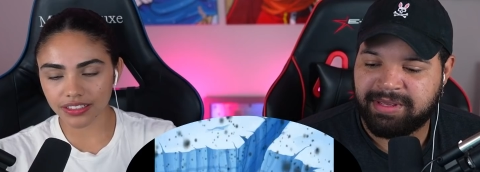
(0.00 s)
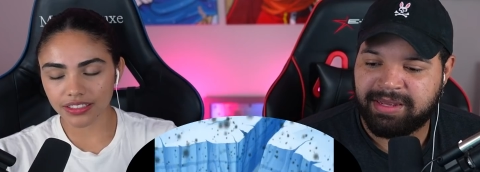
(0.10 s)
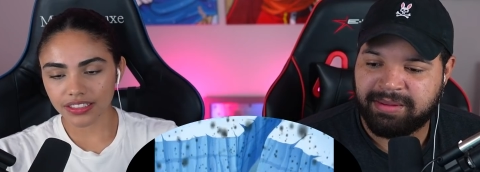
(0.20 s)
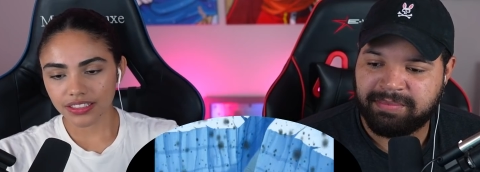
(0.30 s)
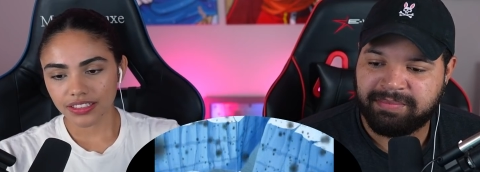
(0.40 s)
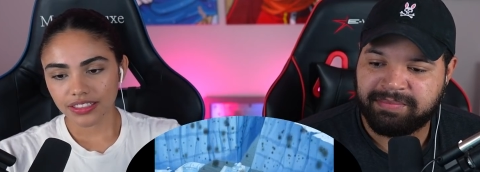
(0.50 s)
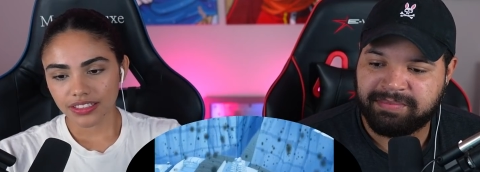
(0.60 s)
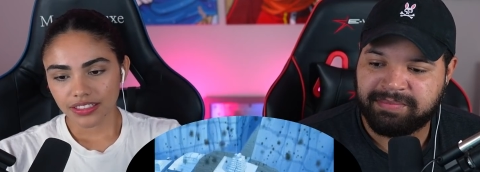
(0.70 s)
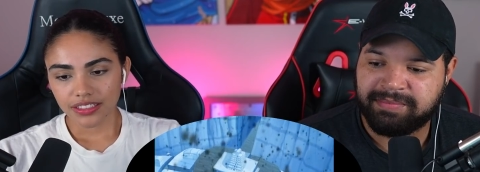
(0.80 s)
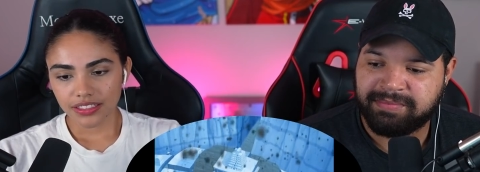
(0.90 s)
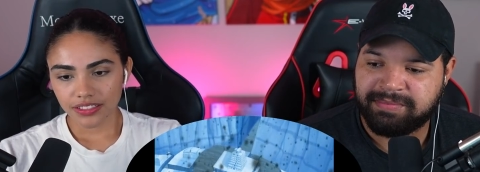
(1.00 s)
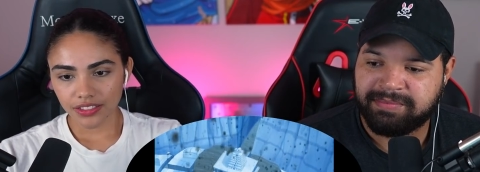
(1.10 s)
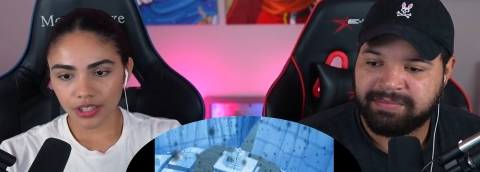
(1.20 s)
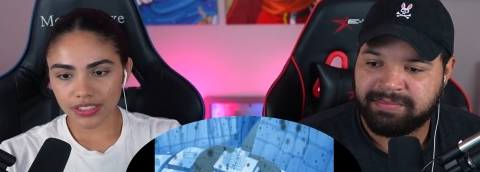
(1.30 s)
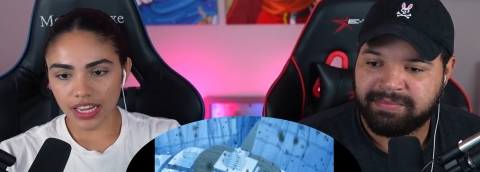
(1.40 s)
Speaker 1: Yeah.
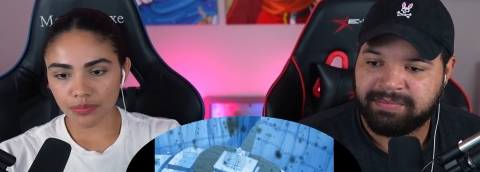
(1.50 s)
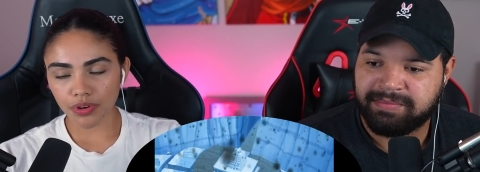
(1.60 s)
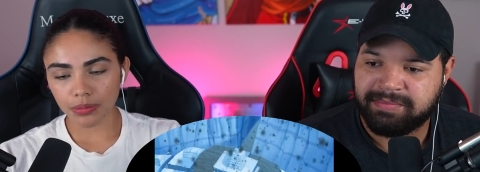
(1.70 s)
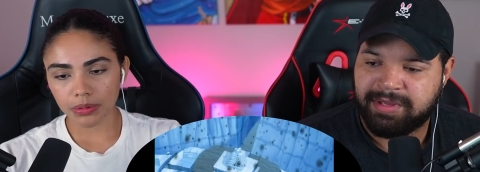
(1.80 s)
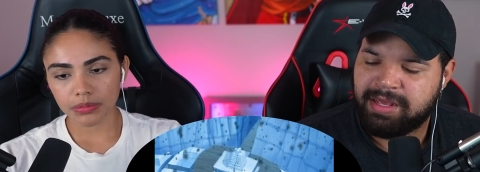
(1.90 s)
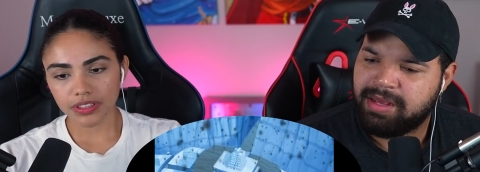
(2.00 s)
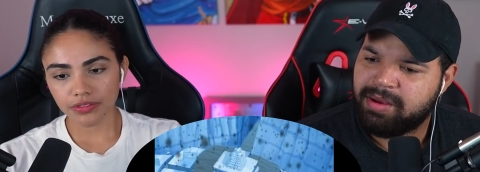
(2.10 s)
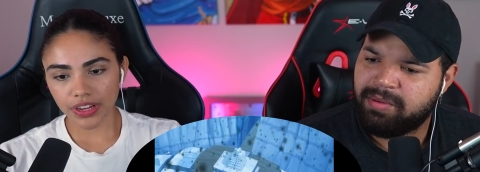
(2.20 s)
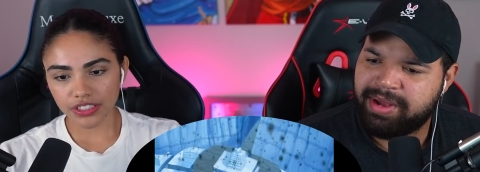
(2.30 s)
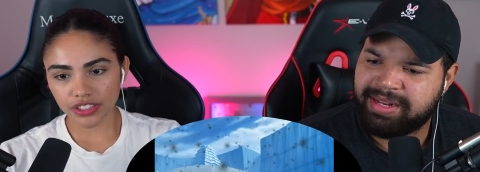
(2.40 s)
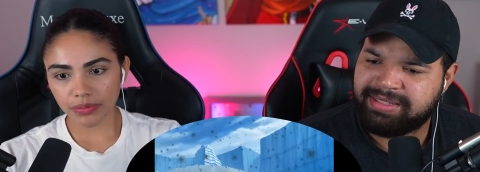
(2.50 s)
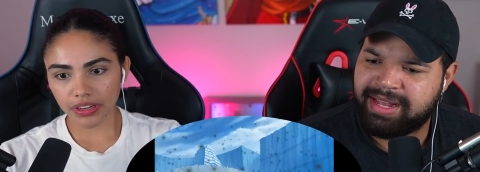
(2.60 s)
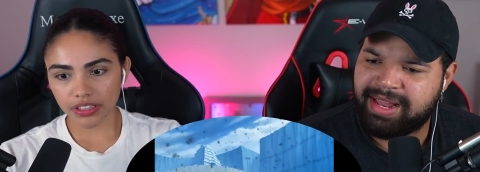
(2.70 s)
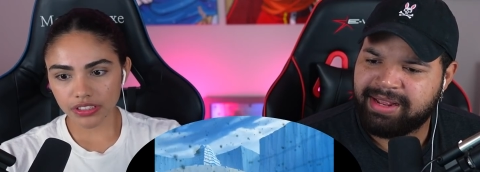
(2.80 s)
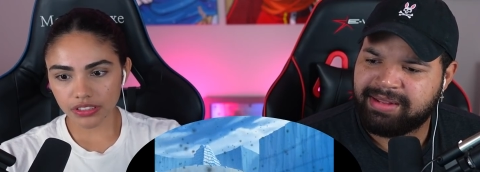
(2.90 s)
Her dad probably arranged. Wait, is
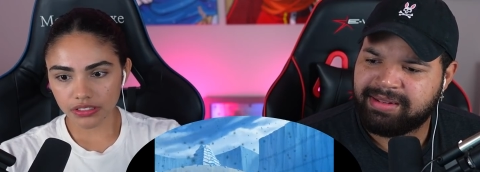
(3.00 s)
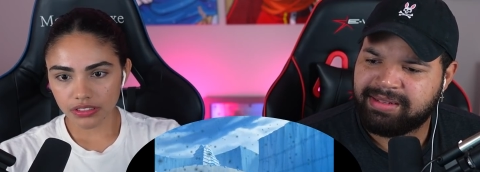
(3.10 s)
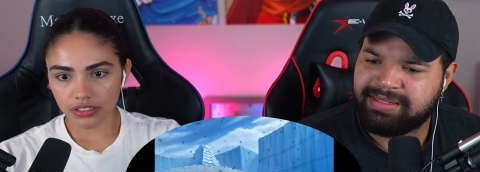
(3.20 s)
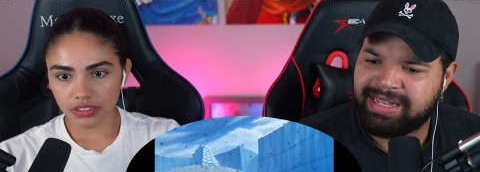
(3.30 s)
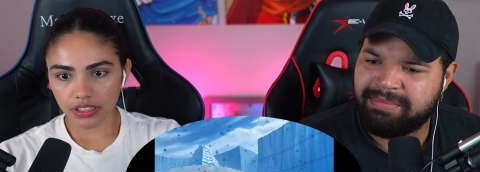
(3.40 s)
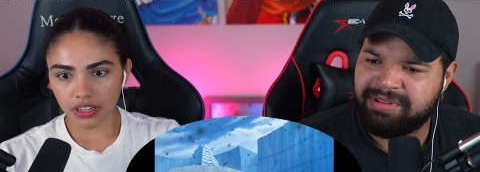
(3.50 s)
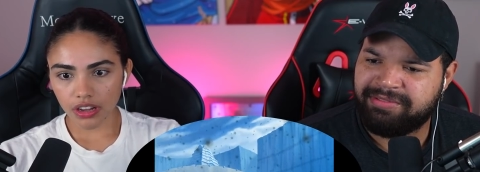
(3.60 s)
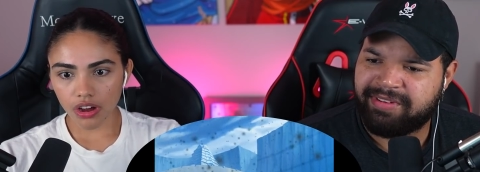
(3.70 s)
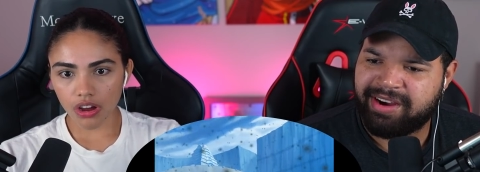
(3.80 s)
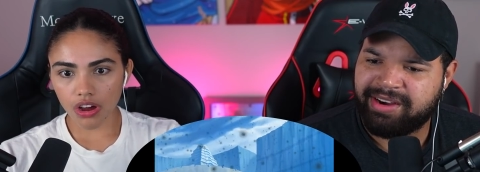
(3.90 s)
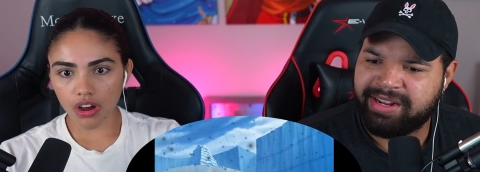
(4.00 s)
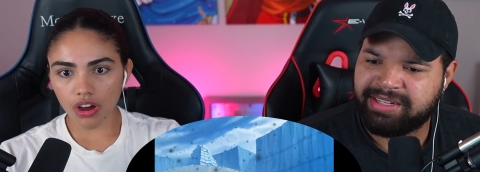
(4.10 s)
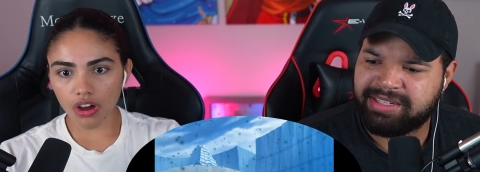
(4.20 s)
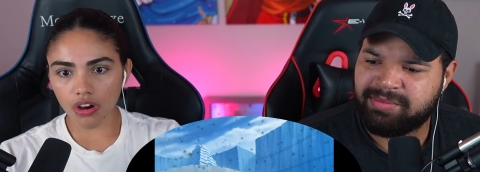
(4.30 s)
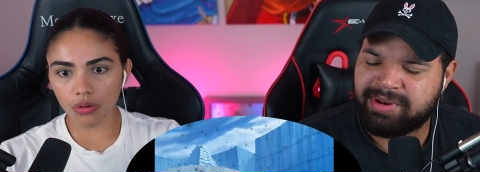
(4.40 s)
that marriage.
Speaker 2: like? Does that mean Fire
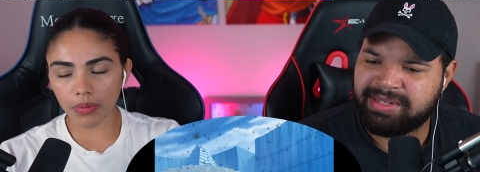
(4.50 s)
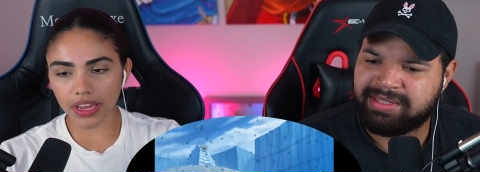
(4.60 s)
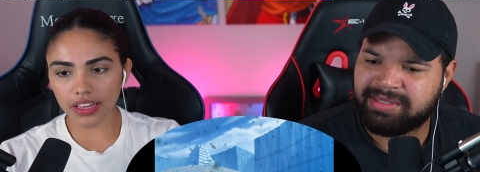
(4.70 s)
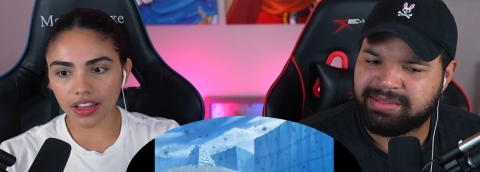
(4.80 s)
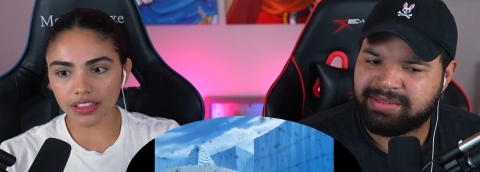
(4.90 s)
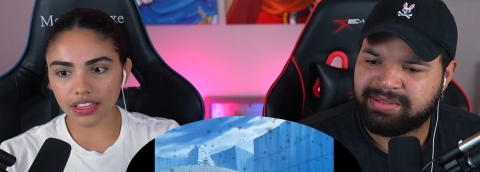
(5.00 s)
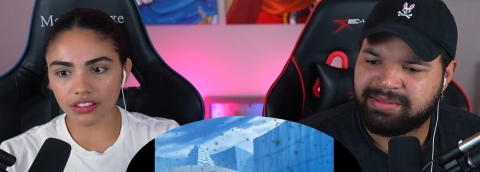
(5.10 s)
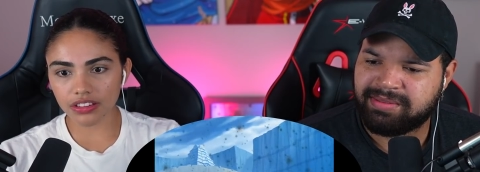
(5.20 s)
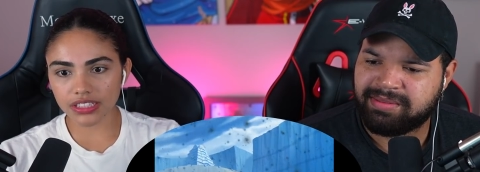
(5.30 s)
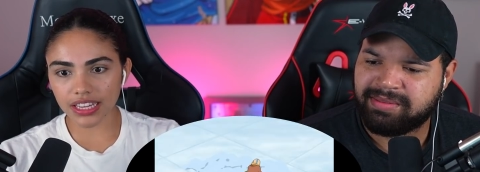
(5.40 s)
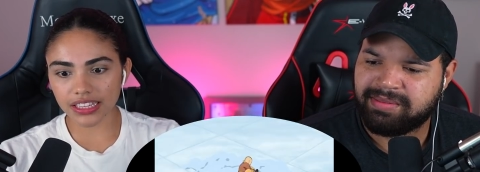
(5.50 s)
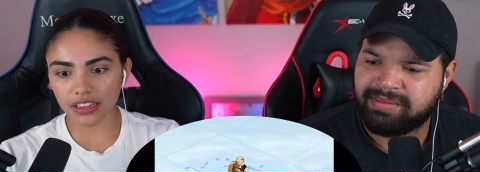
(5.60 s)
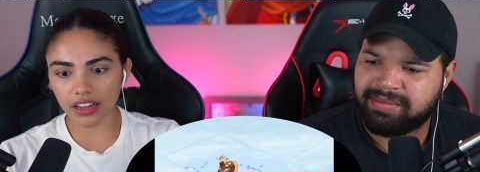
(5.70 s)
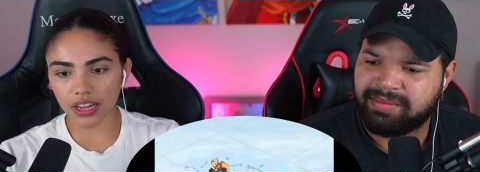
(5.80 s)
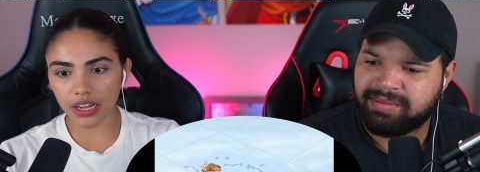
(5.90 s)
Nation? Oh my god,
Speaker 1: that looks like
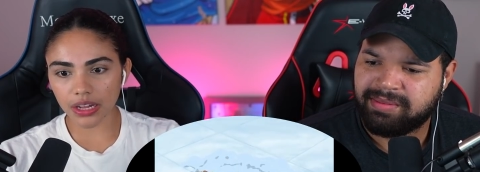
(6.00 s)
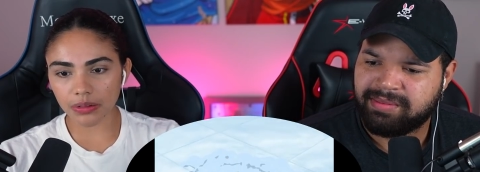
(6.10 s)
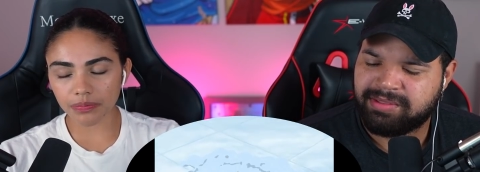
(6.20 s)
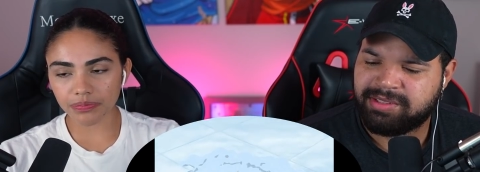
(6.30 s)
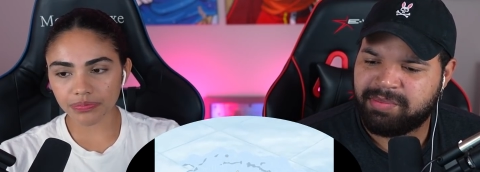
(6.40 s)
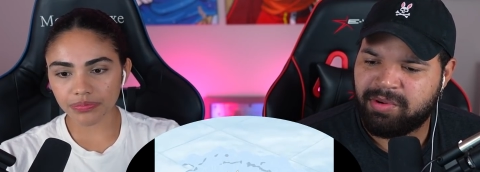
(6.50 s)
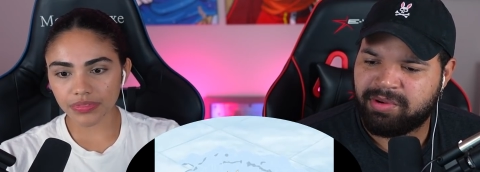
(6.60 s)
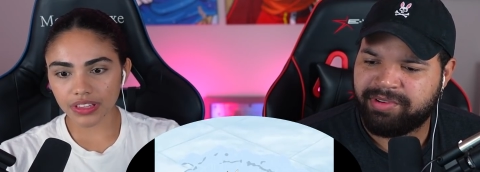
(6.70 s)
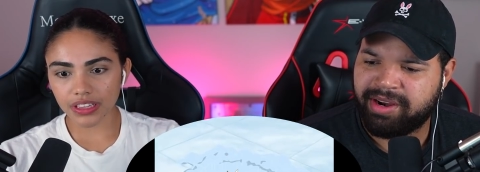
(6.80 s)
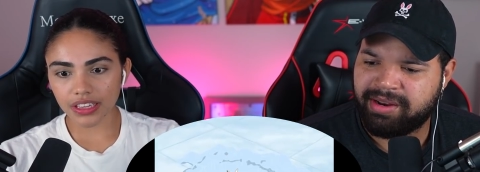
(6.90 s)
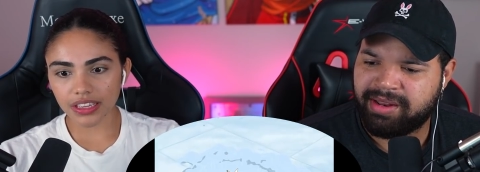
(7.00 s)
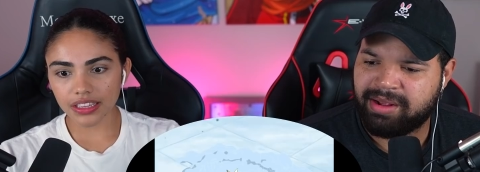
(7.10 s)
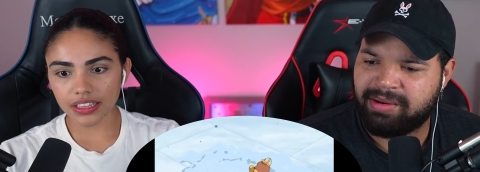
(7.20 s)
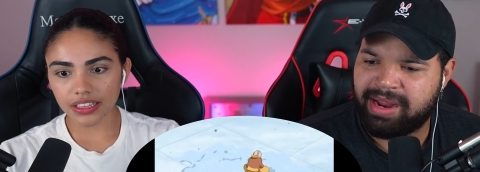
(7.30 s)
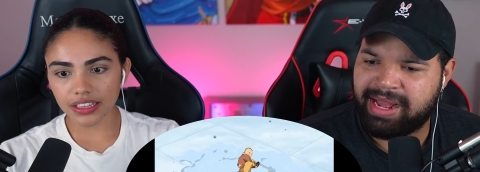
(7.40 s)
um. Smoke,
Speaker 2: right?
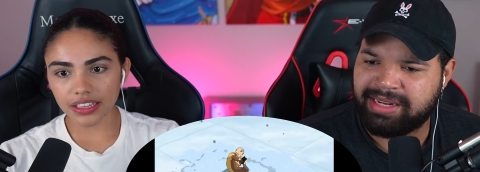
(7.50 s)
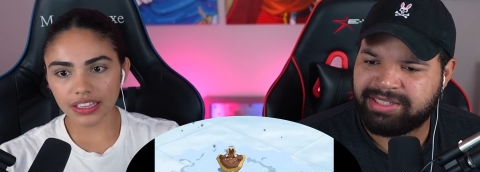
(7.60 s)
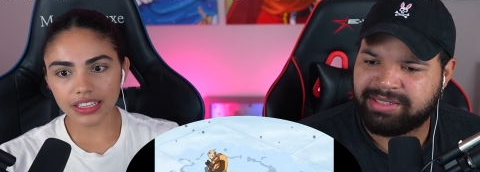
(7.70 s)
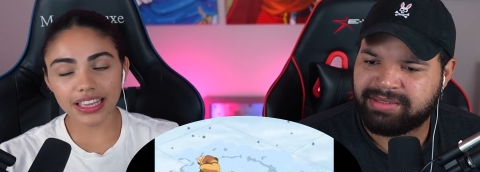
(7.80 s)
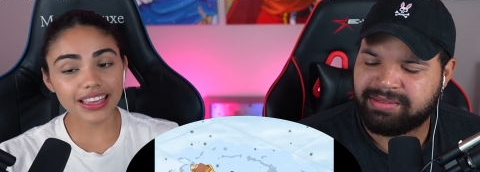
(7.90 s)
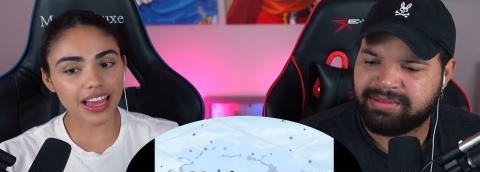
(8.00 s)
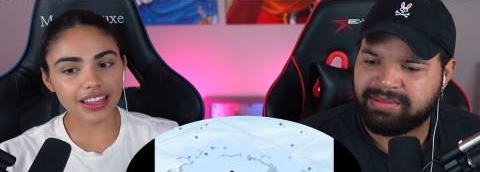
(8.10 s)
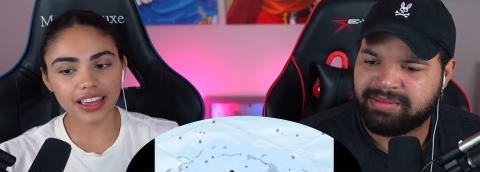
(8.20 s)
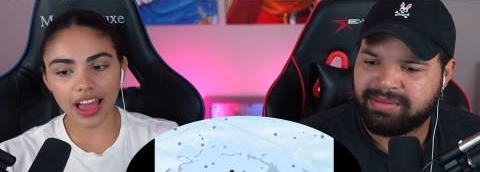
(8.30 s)
Like or ash?
Speaker 1: Yeah, like